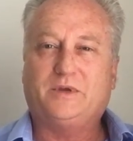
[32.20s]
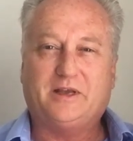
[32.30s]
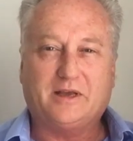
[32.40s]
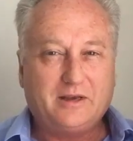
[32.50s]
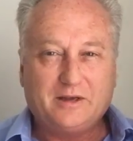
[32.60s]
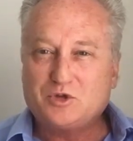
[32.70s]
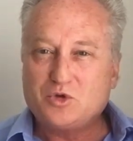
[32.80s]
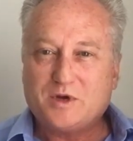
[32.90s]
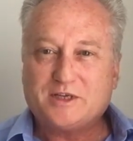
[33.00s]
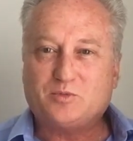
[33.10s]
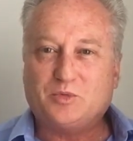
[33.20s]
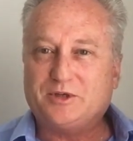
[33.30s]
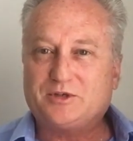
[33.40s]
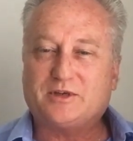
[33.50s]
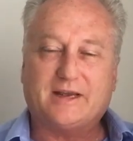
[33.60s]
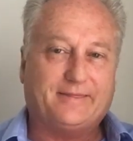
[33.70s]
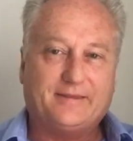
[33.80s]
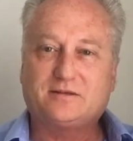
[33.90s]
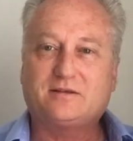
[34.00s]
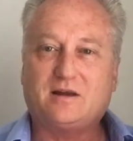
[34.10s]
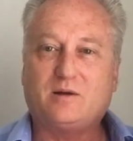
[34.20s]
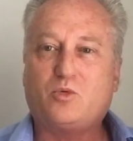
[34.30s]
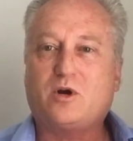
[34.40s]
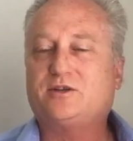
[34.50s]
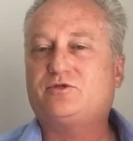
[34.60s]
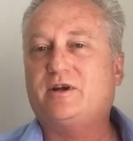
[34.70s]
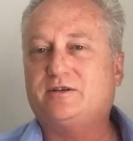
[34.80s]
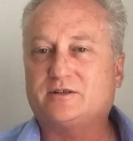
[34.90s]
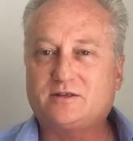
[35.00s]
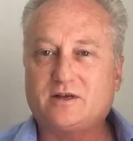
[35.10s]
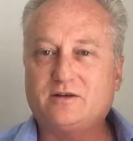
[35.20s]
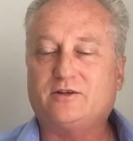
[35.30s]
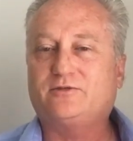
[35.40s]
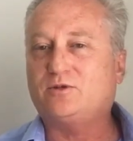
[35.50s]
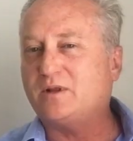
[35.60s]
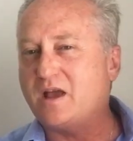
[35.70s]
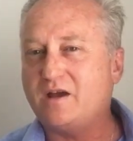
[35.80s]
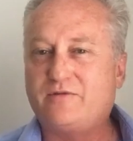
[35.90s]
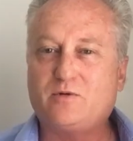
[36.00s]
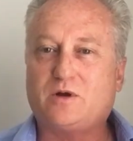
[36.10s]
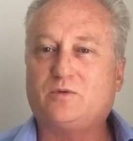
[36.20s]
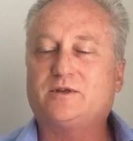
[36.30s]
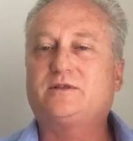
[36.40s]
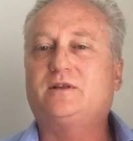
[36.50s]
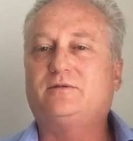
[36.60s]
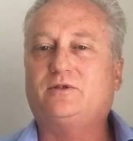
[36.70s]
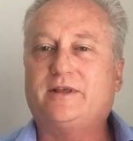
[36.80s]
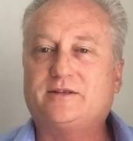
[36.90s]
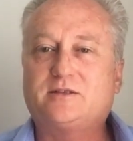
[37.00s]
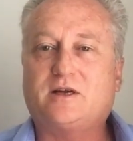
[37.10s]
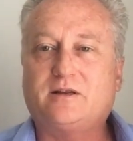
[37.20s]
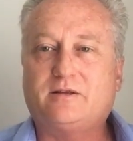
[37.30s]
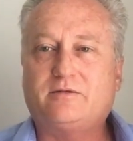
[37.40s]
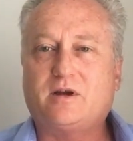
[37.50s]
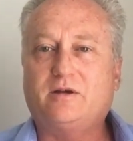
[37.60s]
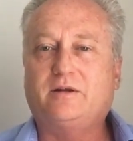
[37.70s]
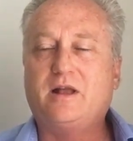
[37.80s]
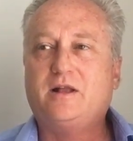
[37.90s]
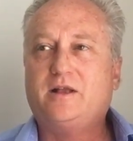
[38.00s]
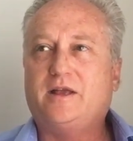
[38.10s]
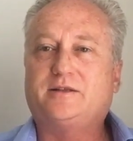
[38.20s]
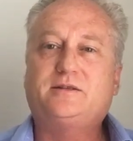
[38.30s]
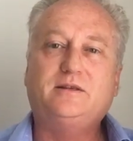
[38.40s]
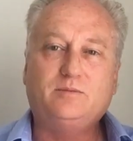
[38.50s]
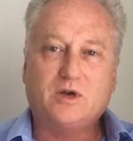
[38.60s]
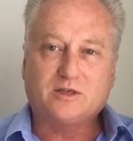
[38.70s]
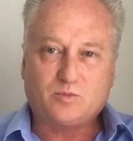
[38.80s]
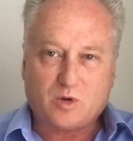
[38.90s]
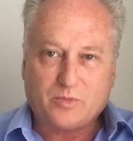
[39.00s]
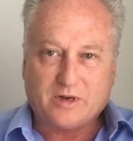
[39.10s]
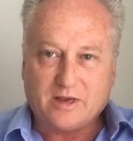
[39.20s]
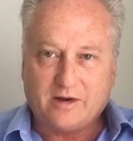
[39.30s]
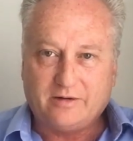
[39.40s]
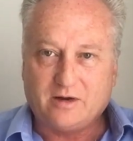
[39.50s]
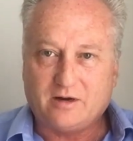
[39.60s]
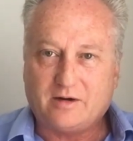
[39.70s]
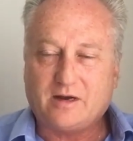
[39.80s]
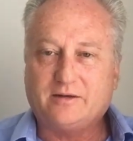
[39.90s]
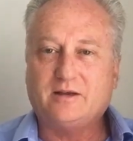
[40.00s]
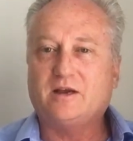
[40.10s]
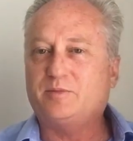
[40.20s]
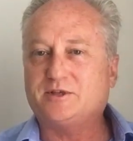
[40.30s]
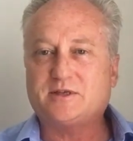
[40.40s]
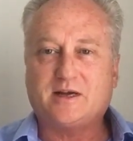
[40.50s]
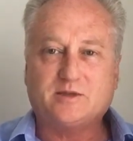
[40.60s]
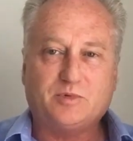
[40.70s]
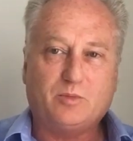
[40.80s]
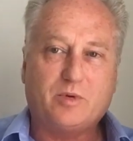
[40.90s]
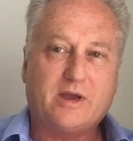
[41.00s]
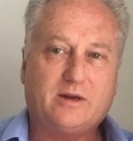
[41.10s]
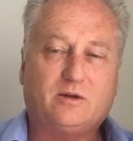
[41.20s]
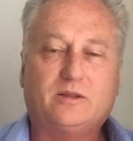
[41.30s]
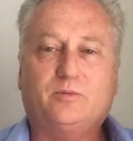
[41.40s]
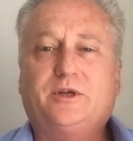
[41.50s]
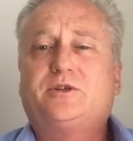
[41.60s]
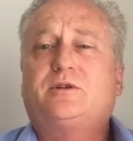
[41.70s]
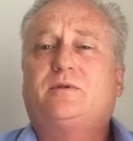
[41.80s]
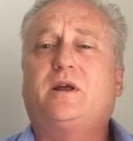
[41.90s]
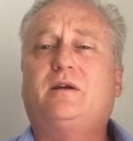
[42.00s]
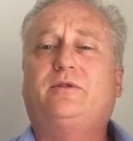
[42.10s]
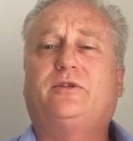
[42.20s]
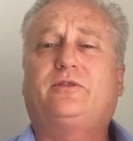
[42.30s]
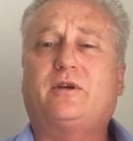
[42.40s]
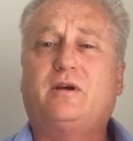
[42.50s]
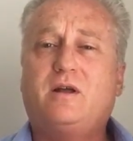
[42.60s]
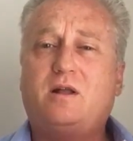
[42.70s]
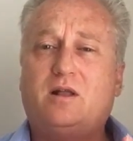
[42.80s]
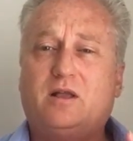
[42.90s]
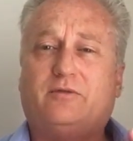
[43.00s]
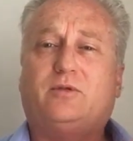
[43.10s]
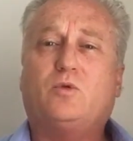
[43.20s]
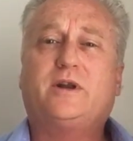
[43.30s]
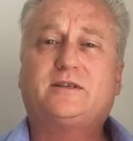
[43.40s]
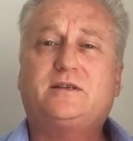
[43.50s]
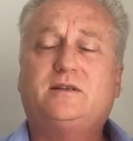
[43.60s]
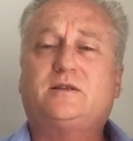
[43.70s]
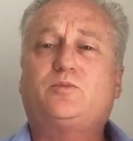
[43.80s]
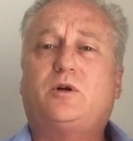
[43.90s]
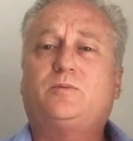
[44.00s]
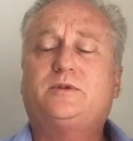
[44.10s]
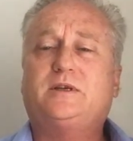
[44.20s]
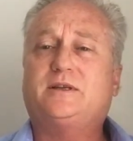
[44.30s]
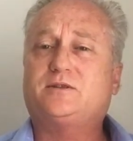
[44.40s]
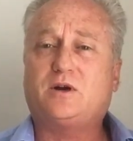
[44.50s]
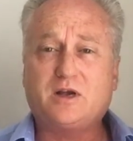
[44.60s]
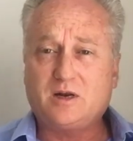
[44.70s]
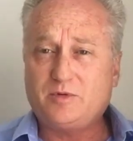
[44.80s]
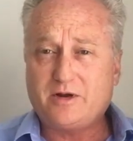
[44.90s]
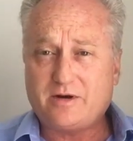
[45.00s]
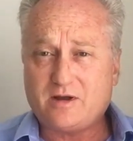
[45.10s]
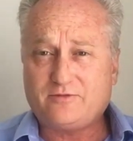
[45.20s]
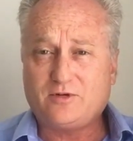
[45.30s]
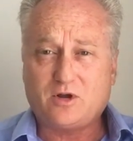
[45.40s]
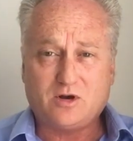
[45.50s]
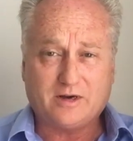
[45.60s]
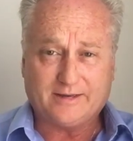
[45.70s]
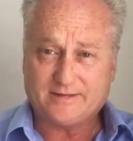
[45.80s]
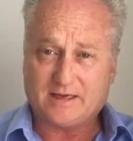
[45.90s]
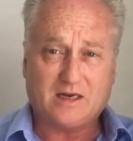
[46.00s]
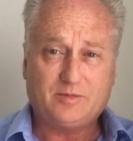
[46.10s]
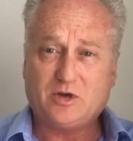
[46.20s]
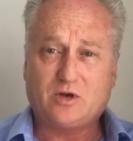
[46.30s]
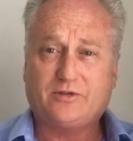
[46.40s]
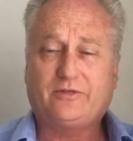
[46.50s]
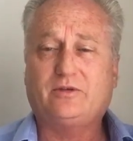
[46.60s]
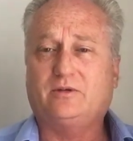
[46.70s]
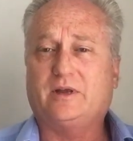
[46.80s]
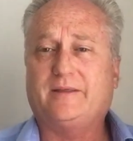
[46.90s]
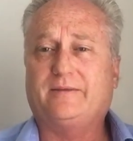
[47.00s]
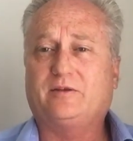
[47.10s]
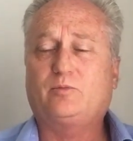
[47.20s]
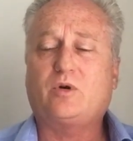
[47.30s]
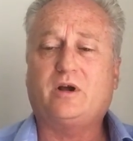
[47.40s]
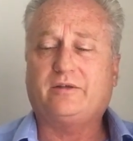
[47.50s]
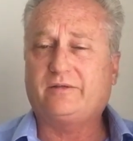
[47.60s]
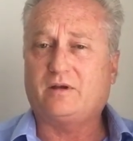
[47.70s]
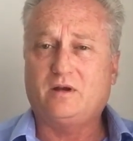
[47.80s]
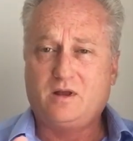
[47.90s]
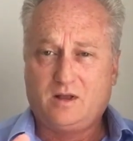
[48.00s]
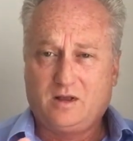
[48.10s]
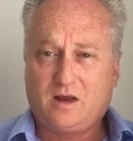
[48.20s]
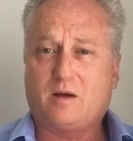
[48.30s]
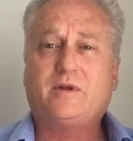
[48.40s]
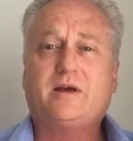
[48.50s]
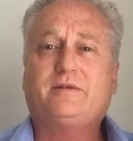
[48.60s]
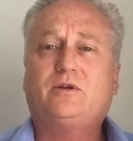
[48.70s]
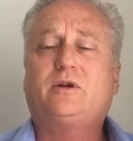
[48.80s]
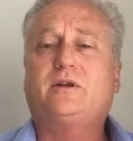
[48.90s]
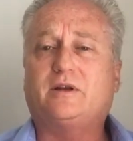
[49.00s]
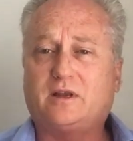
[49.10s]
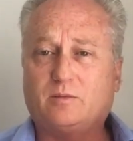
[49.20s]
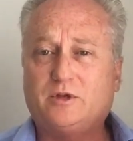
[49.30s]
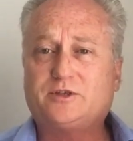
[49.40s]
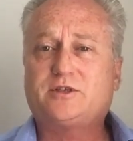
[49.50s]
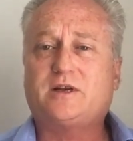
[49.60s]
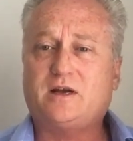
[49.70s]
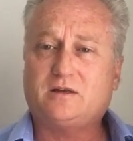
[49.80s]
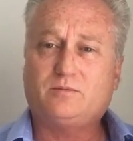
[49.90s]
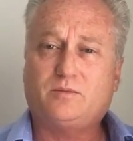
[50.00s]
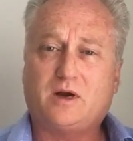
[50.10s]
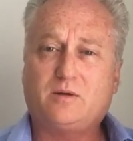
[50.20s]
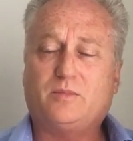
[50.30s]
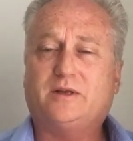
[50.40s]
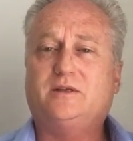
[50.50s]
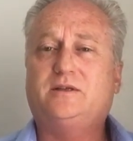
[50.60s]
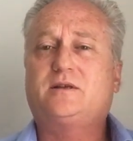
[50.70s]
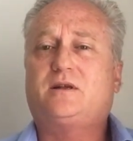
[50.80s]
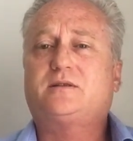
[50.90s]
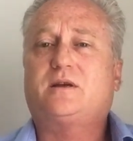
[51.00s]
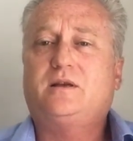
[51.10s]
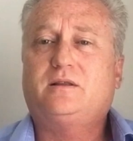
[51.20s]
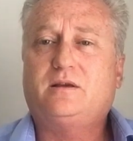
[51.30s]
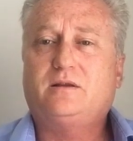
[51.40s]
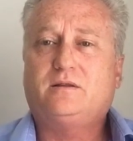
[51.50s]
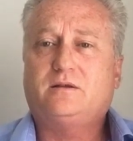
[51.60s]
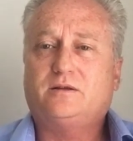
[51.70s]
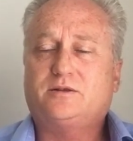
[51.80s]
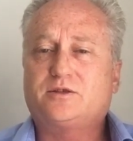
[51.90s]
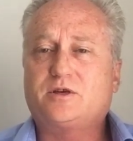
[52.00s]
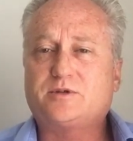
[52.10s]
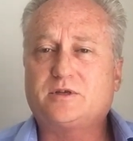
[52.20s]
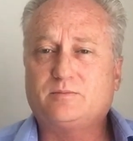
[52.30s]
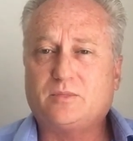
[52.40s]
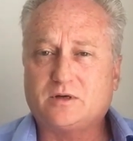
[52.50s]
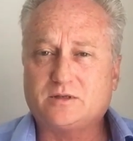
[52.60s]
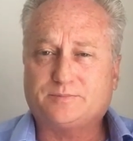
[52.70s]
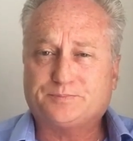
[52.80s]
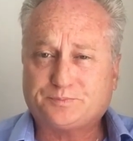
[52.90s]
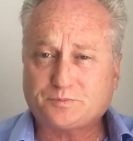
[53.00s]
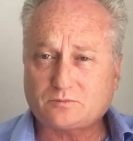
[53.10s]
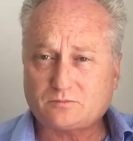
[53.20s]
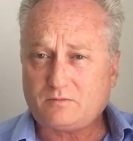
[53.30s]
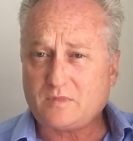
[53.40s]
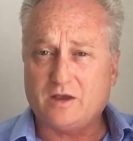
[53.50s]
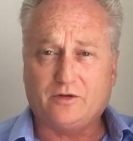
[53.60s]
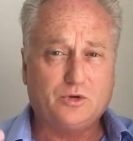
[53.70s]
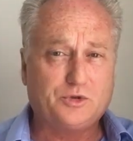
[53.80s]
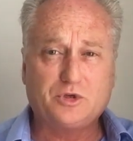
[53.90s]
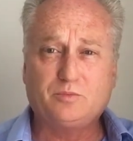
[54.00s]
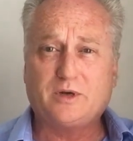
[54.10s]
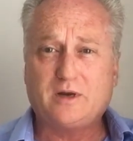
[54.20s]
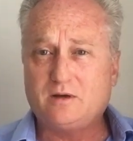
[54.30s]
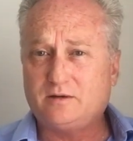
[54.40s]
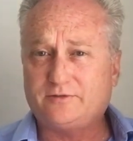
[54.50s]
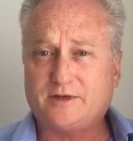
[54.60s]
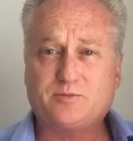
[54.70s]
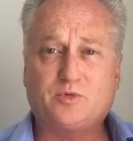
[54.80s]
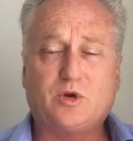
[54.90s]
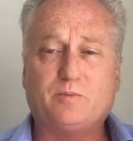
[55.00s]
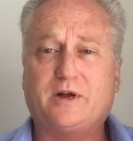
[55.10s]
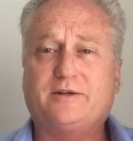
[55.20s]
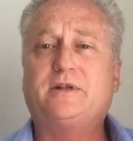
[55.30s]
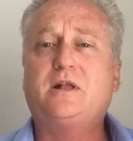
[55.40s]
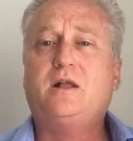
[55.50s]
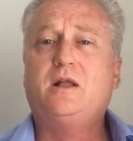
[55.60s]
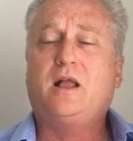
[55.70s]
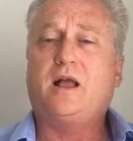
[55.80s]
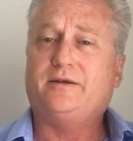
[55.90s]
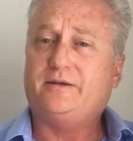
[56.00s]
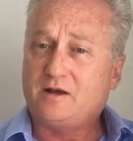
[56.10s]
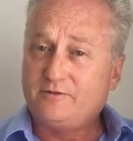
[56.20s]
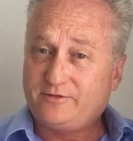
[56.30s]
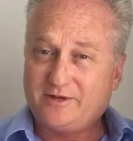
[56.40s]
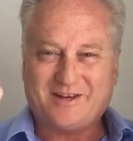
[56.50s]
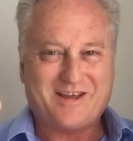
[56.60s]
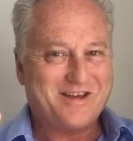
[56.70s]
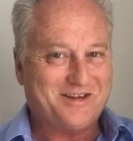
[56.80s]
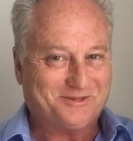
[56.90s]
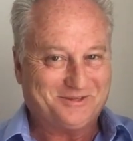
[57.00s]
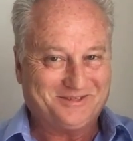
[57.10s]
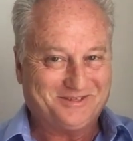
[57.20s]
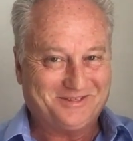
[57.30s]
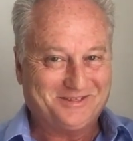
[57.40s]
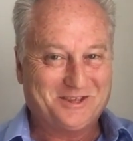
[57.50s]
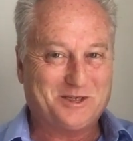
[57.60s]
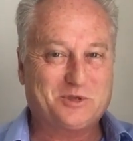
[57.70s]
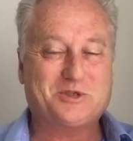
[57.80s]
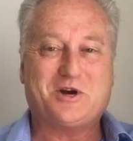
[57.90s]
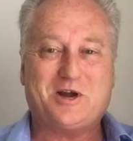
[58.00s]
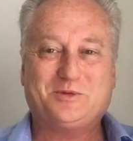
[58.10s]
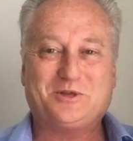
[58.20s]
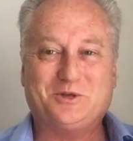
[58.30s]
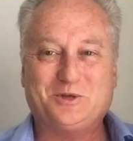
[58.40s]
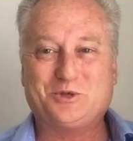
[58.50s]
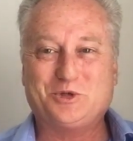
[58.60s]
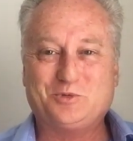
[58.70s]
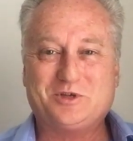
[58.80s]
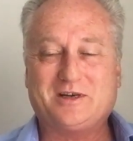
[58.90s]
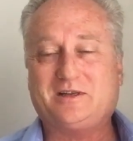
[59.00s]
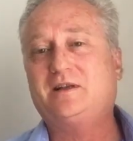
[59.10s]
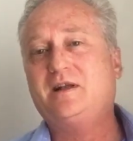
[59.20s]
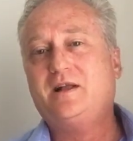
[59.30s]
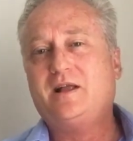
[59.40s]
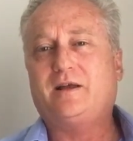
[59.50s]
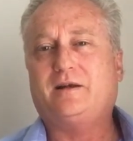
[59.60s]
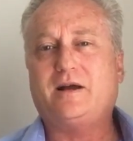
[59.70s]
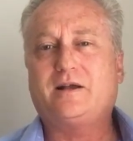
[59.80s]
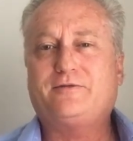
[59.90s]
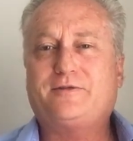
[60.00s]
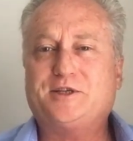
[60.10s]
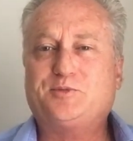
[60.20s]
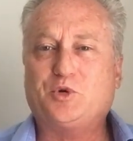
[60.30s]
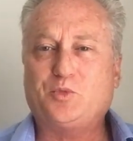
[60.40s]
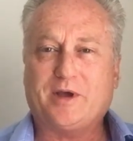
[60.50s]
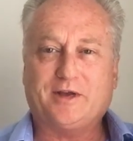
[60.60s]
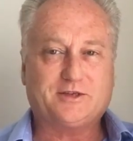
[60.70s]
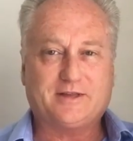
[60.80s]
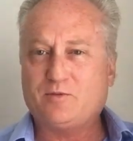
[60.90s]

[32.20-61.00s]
Getting into West Beach at this kind of price range is so difficult. Everyone wants to live on that side of the road. It's the most popular area around here besides Big Bay and on the beach and what have you. So if you want to see this property, it's not going to be around for long. It's going to be gone soon at this price. So come and have a look at it. Give me a shout. My details are in the description box and YouTube below and Facebook above. And don't forget, hey, subscribe to the YouTube channel and like the Facebook page.